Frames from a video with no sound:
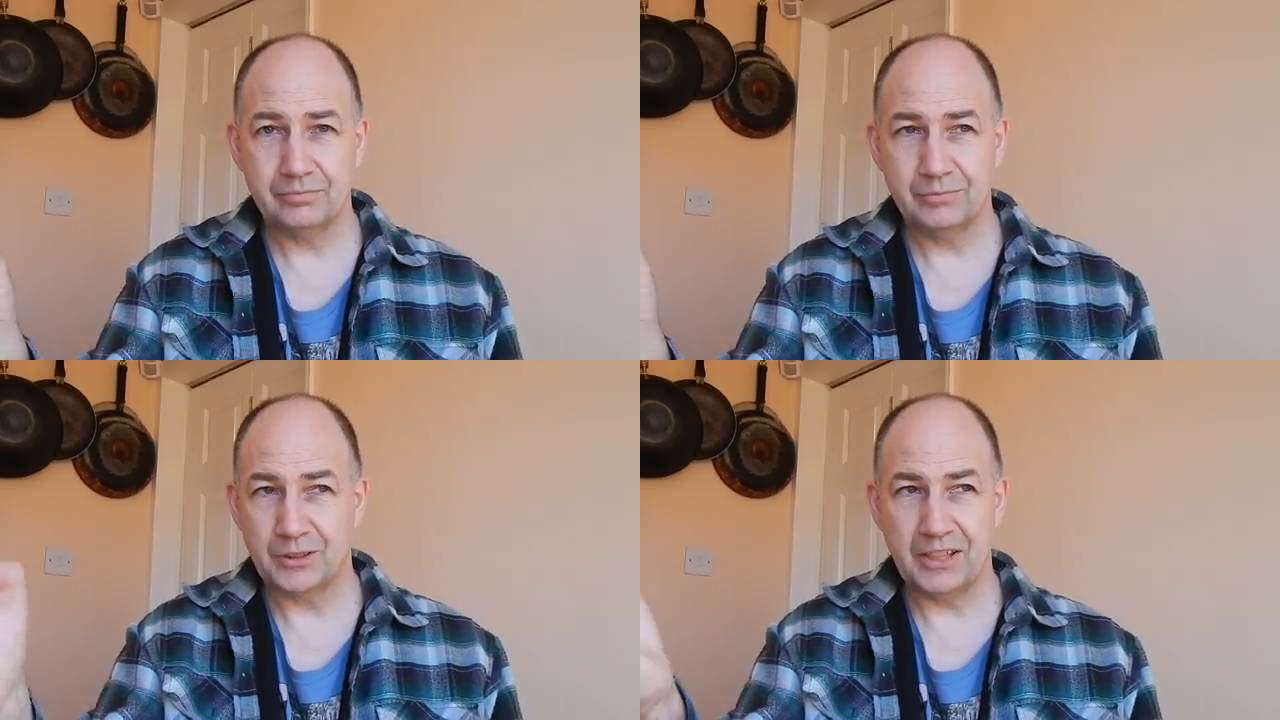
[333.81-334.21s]

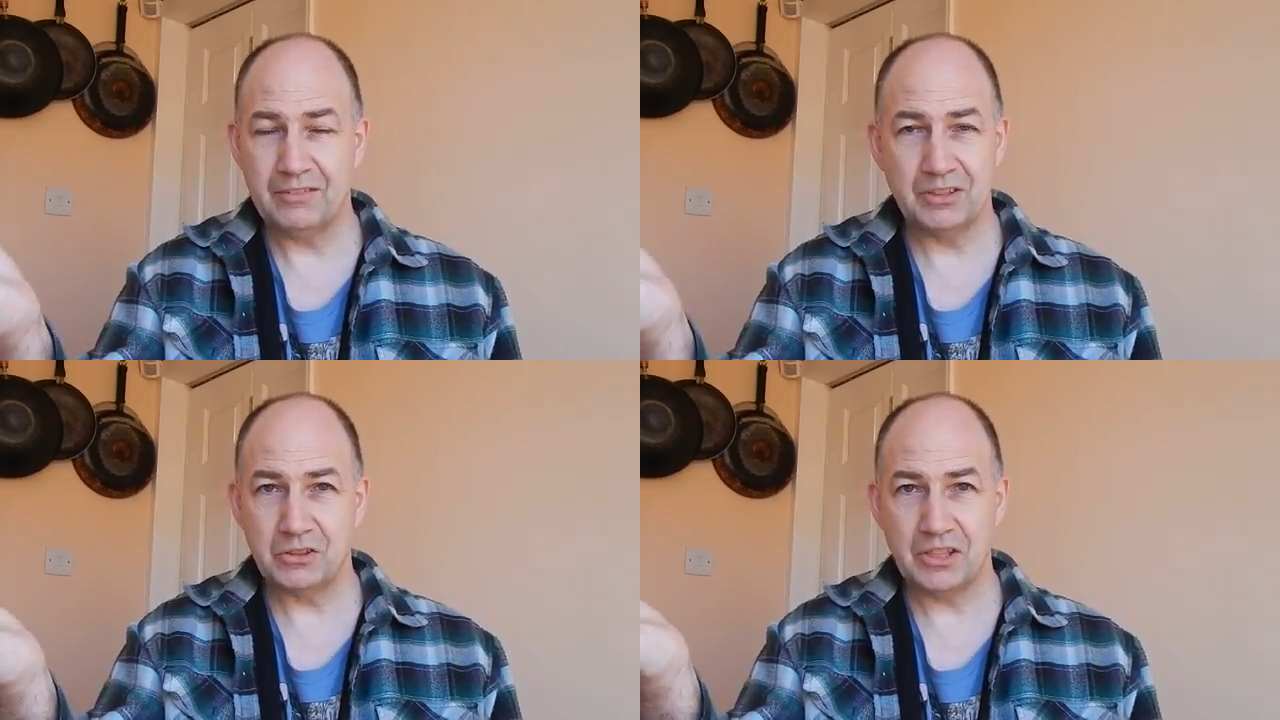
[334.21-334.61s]
Okay,
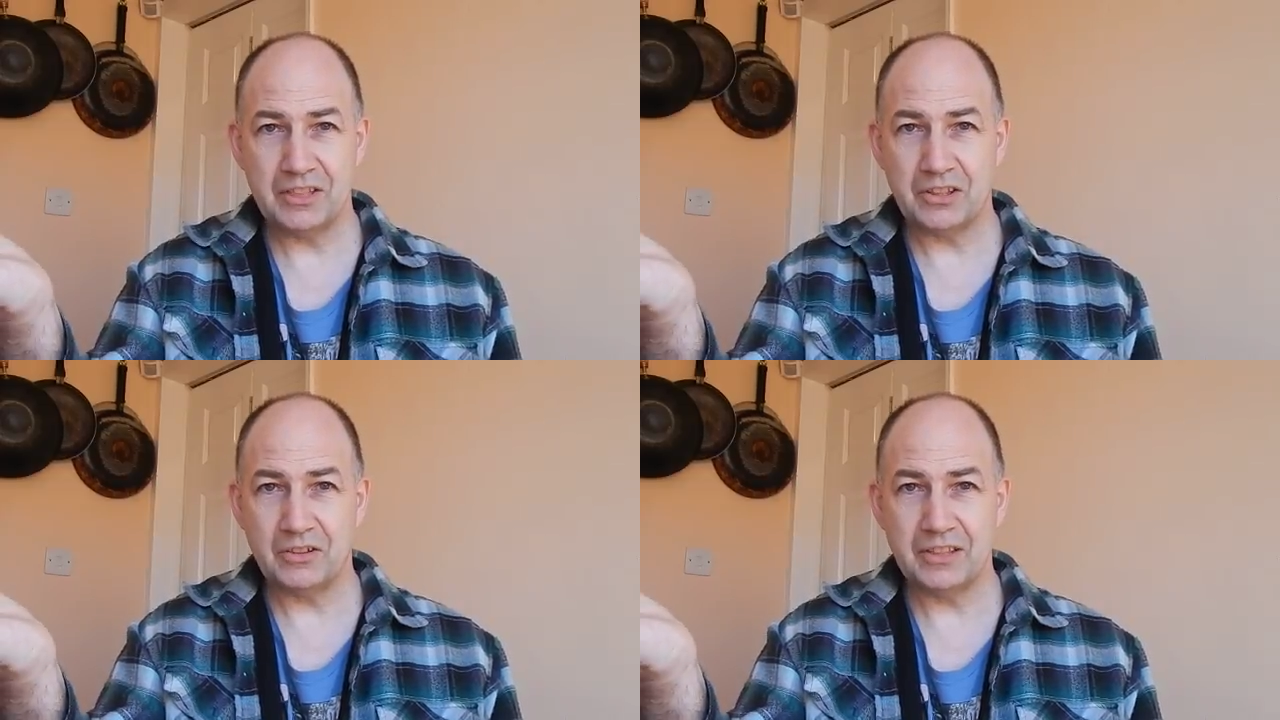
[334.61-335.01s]
they'll say
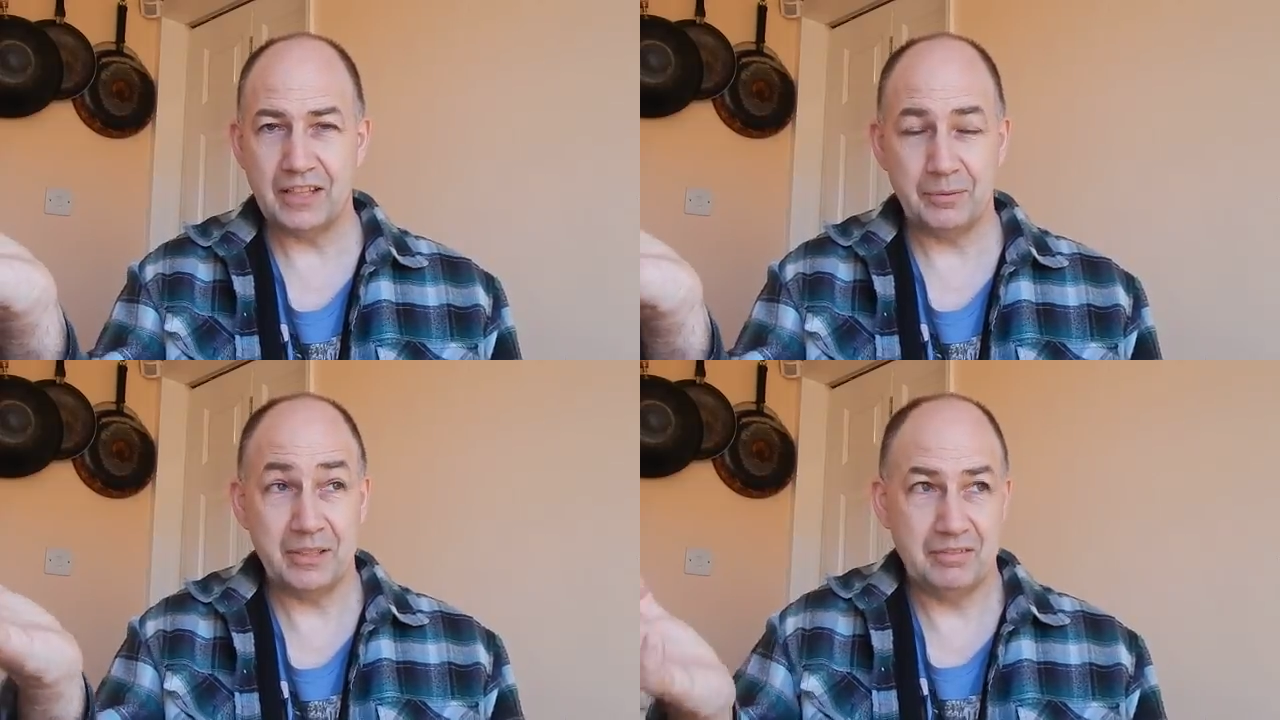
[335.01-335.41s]
it's out of date.
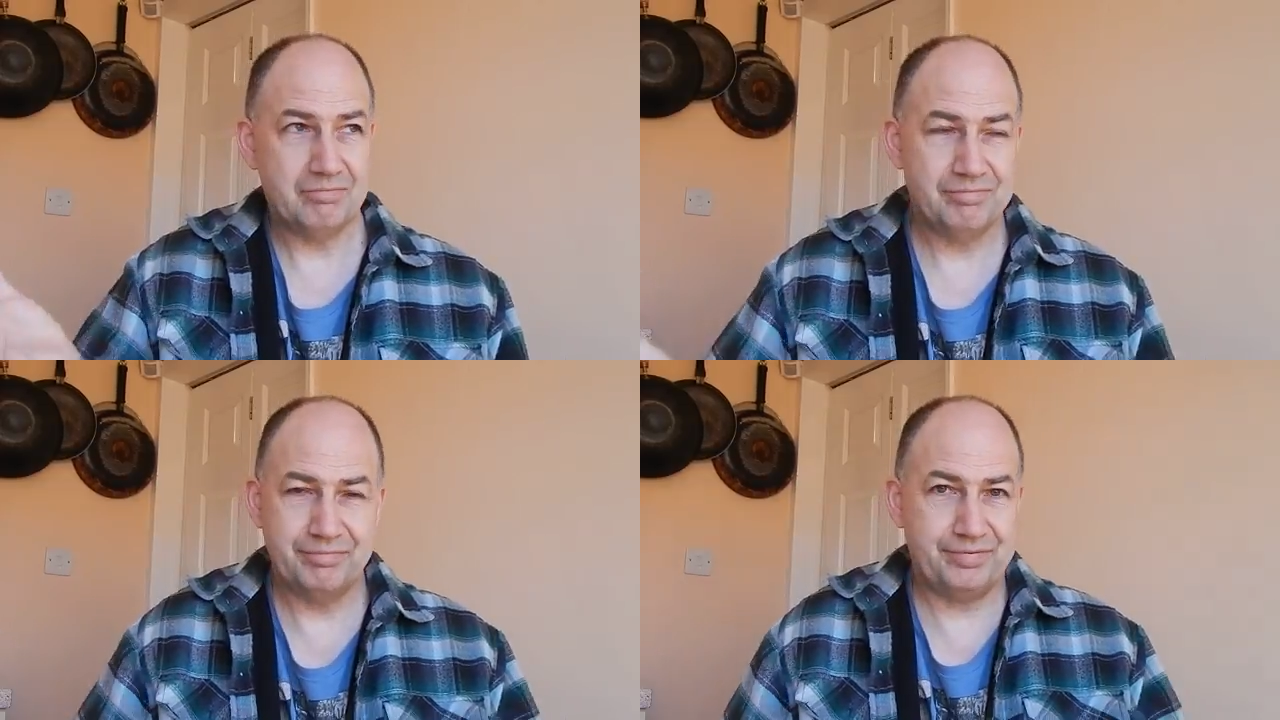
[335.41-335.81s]
I mean,
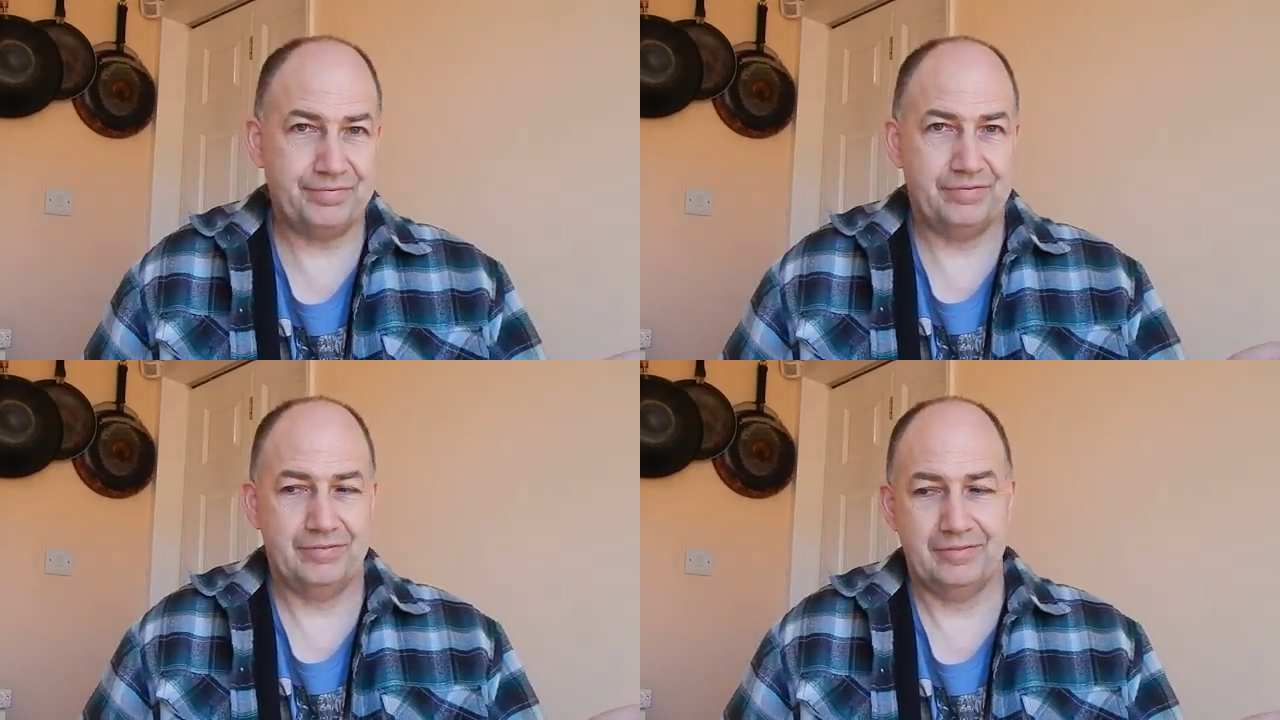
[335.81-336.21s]

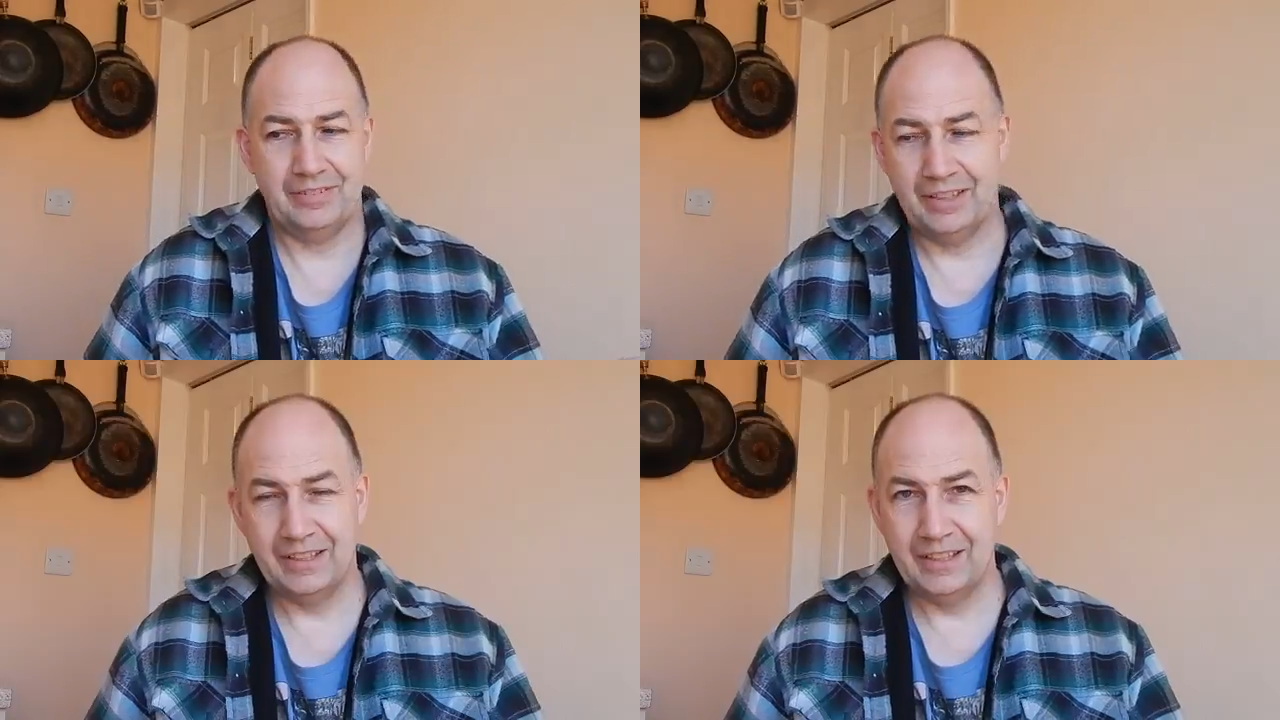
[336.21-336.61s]

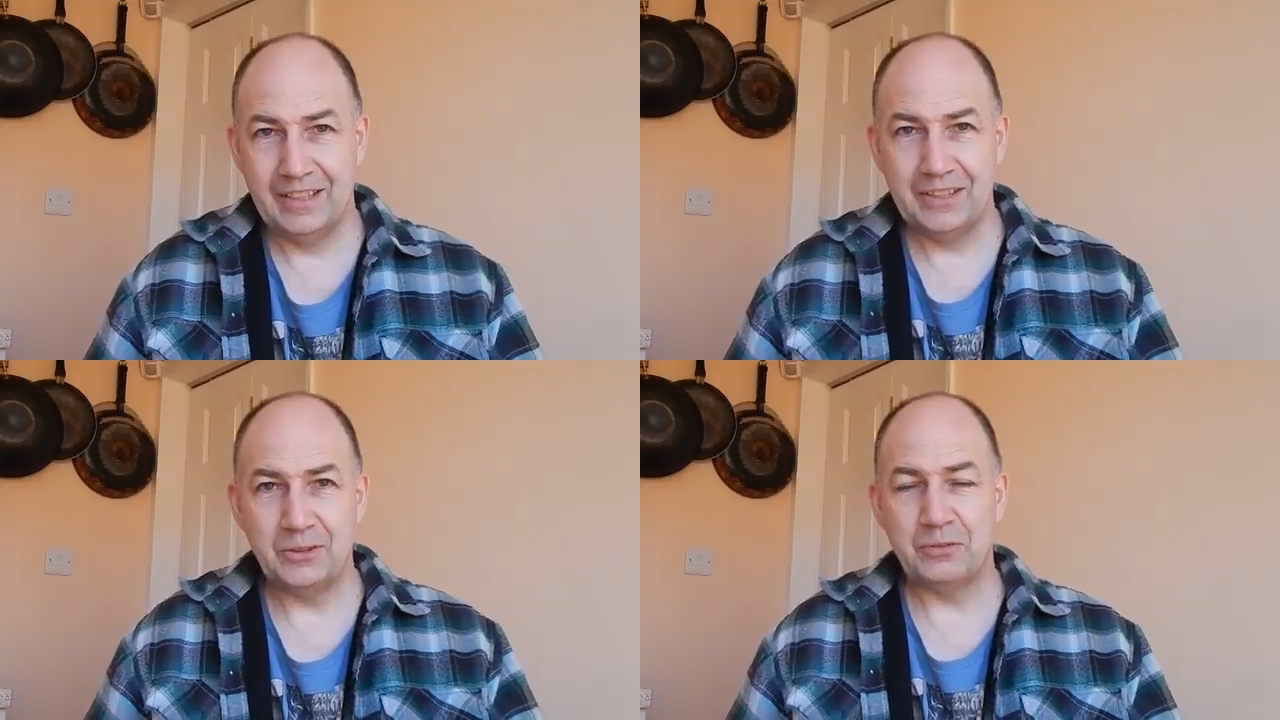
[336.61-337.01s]
you know,